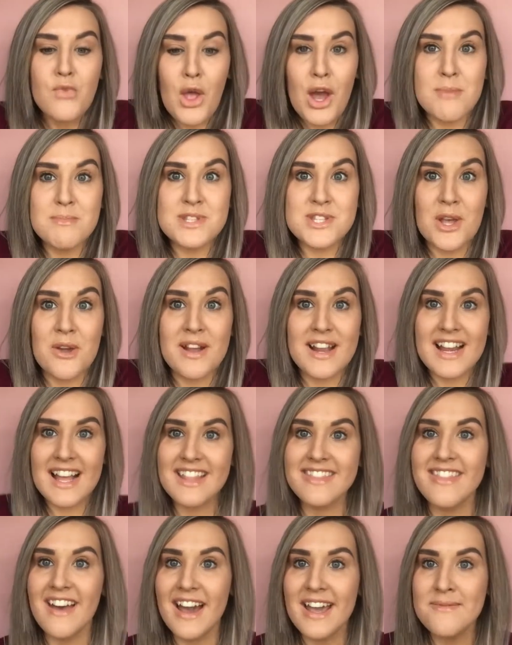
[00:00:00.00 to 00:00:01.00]
I'm so
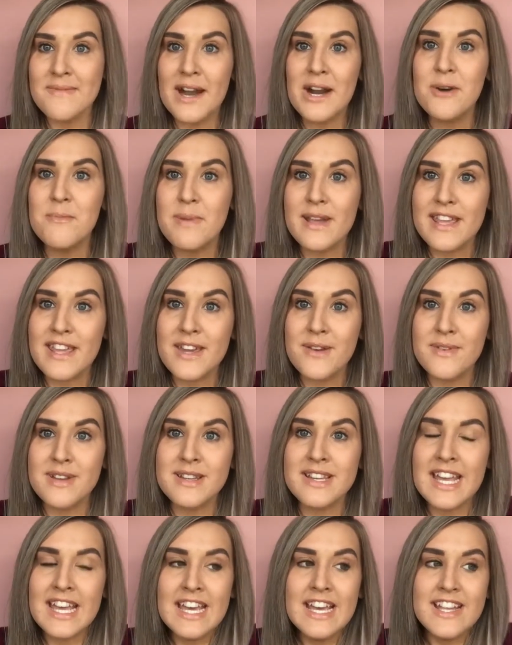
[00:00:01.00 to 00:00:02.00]
glad that I'm helping you,
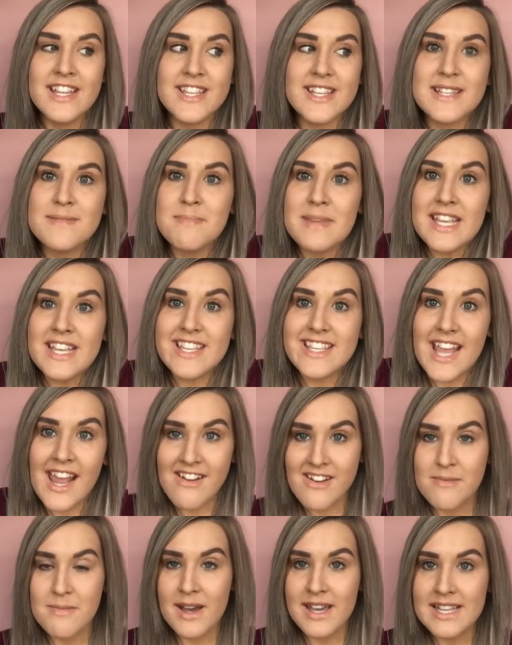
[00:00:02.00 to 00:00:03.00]
and just me
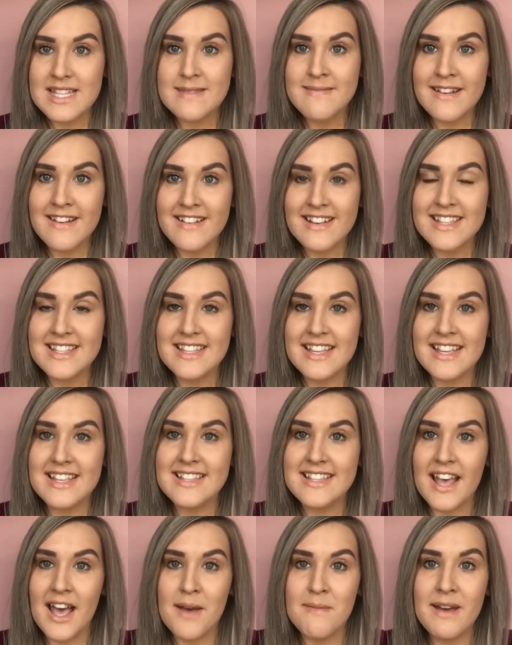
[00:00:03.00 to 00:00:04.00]
sharing my
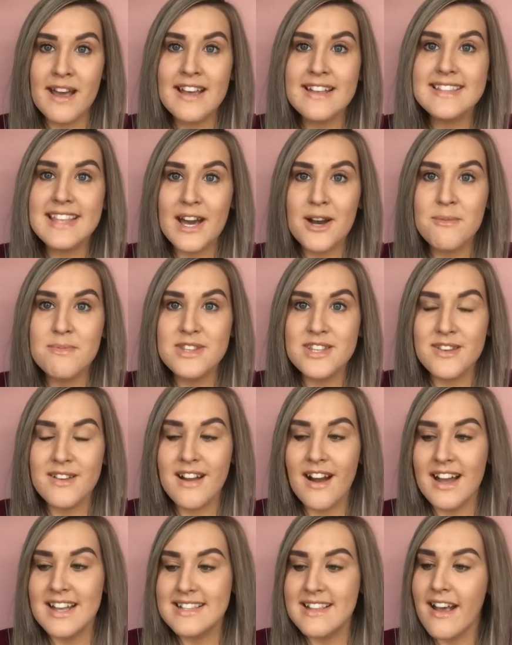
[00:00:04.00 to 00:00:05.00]
experiences has helped you
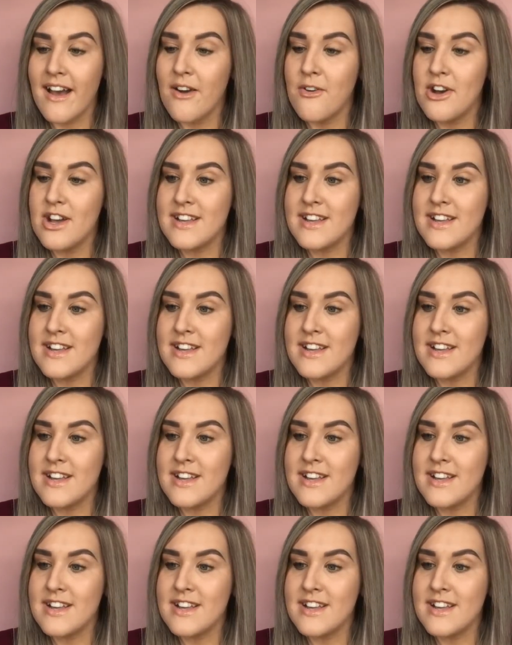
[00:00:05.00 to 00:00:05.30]
guys out.